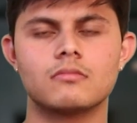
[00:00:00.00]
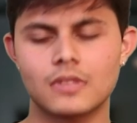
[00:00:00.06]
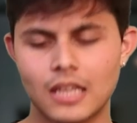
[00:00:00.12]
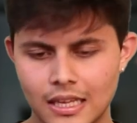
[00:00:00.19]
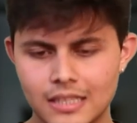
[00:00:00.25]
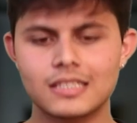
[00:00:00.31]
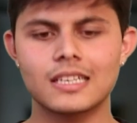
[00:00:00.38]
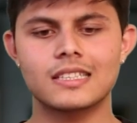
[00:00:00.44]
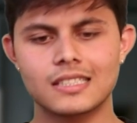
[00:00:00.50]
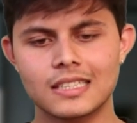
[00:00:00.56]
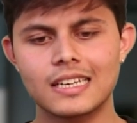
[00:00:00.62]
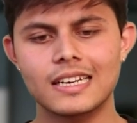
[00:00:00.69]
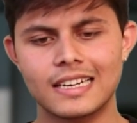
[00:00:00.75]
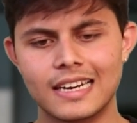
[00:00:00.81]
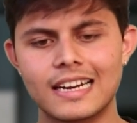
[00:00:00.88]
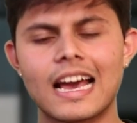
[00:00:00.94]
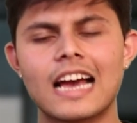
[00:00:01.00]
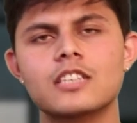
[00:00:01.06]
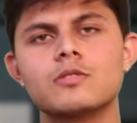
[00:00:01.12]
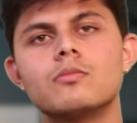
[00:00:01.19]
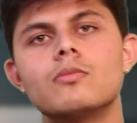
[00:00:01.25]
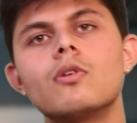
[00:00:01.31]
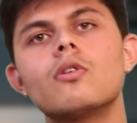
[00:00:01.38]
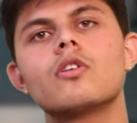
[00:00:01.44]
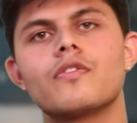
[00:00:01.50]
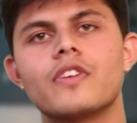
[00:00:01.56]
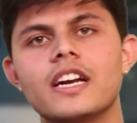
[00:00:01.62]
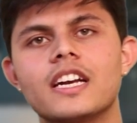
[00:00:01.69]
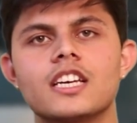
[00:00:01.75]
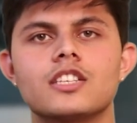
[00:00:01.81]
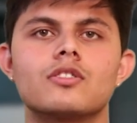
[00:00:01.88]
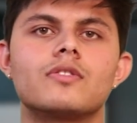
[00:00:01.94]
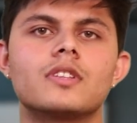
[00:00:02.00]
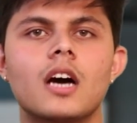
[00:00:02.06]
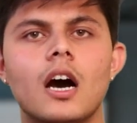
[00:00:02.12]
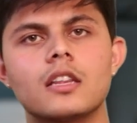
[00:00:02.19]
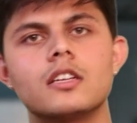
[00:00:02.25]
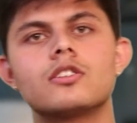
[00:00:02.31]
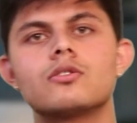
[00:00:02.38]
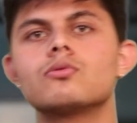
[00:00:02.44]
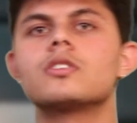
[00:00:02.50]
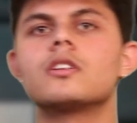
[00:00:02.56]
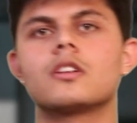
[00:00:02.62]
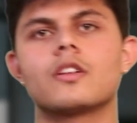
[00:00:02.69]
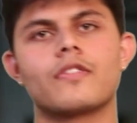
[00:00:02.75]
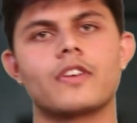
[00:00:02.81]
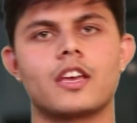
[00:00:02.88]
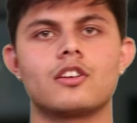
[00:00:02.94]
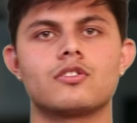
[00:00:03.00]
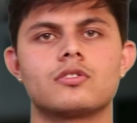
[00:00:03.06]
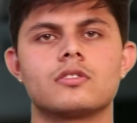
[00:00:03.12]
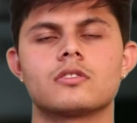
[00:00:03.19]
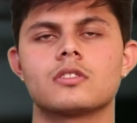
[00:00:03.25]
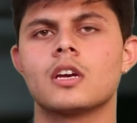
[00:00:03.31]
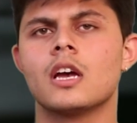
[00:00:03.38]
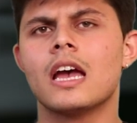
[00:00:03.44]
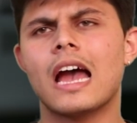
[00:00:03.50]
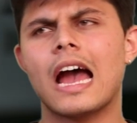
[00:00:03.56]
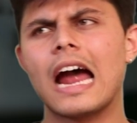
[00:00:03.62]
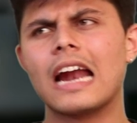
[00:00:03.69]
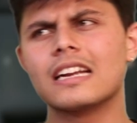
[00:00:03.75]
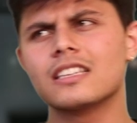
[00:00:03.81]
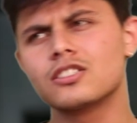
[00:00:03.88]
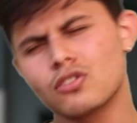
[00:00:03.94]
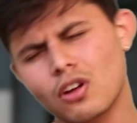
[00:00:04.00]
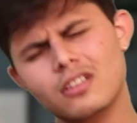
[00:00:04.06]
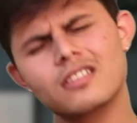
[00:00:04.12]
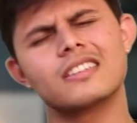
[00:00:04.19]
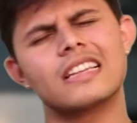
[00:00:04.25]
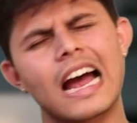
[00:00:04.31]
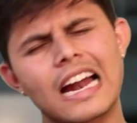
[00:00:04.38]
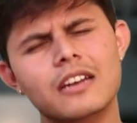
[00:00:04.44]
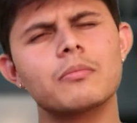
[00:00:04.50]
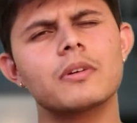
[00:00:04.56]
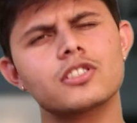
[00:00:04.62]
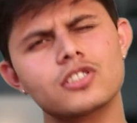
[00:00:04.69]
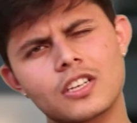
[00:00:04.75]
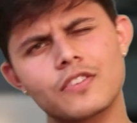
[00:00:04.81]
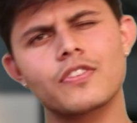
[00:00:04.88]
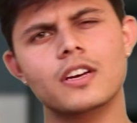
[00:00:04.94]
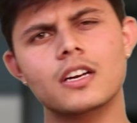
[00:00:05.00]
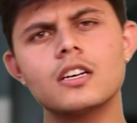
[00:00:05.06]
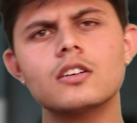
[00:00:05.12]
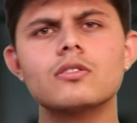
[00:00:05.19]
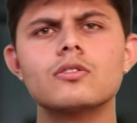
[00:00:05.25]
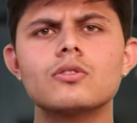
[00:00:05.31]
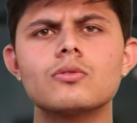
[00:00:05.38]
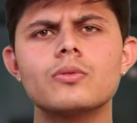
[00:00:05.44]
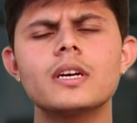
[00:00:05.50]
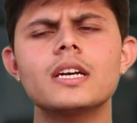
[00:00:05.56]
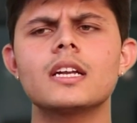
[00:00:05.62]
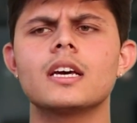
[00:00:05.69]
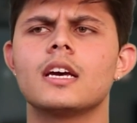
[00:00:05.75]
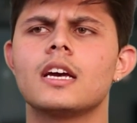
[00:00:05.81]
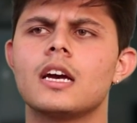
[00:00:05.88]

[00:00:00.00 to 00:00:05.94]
it has more weightage over the other two certifications, and it's not that much difficult to do it,